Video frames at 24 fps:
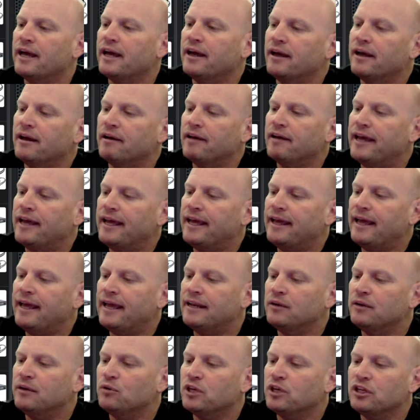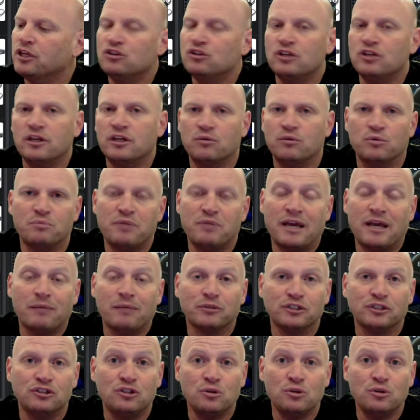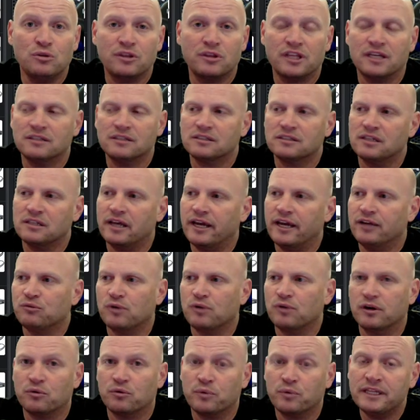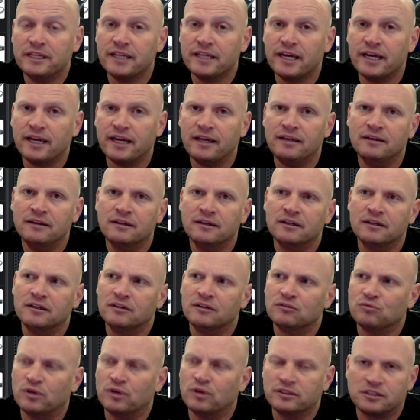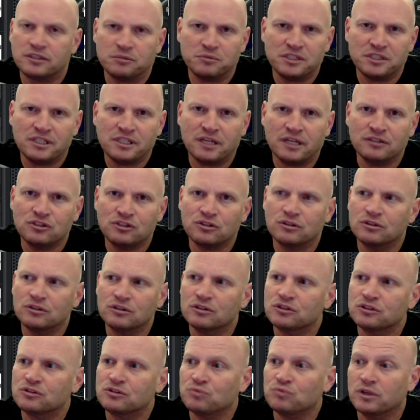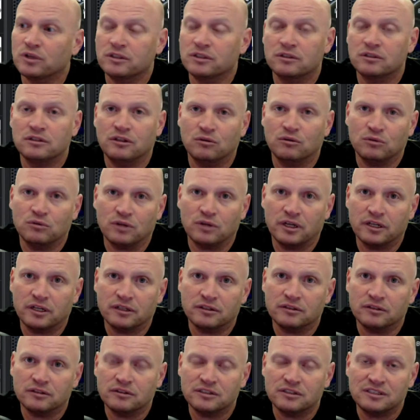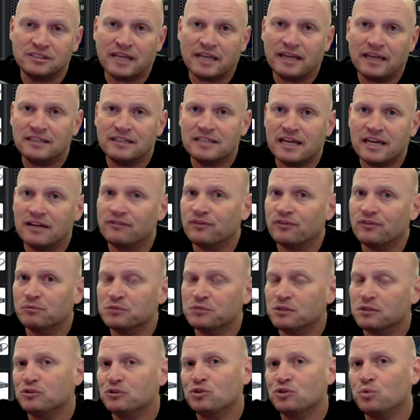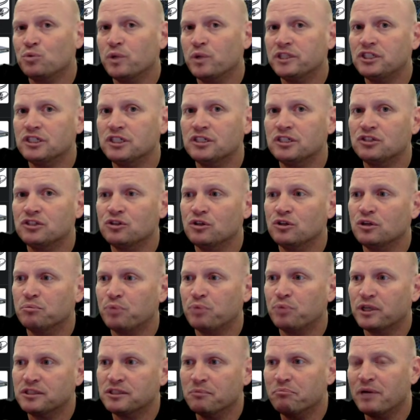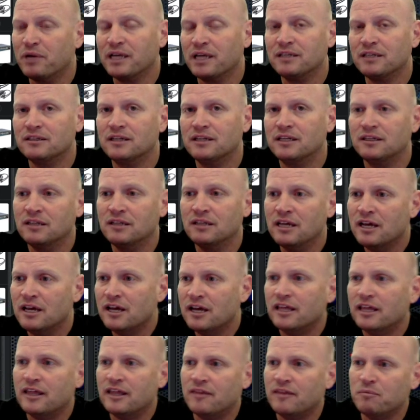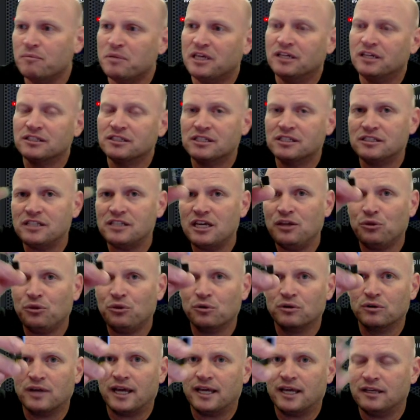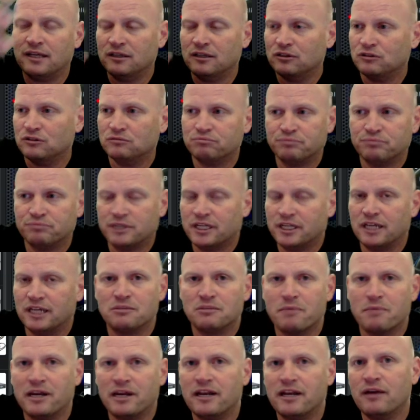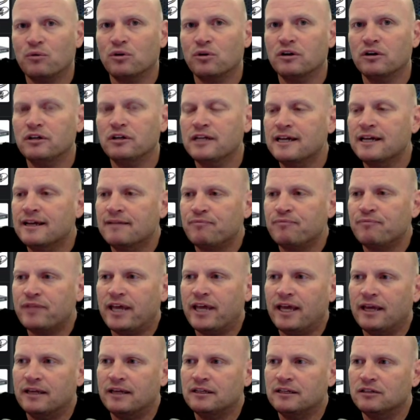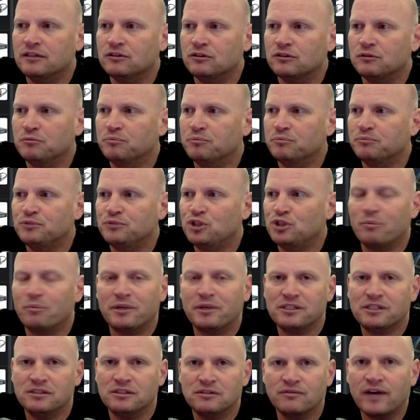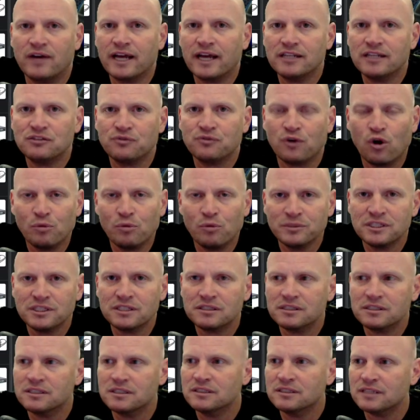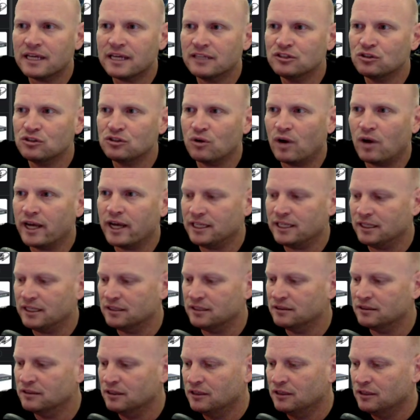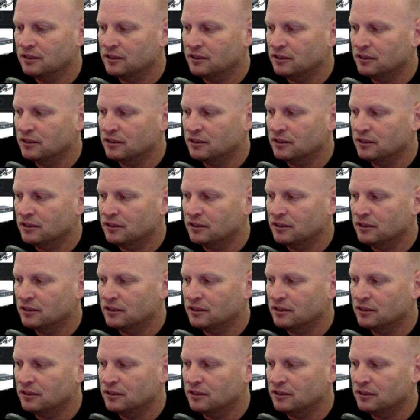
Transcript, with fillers: uh, and it can it would be able to do things like run a relay, run some sensors, run, you know, uh, take data from some switches. So you press a button and, and because it's ethernet, it'll connect to my network and it'll show up as a device for home assistant. And so I can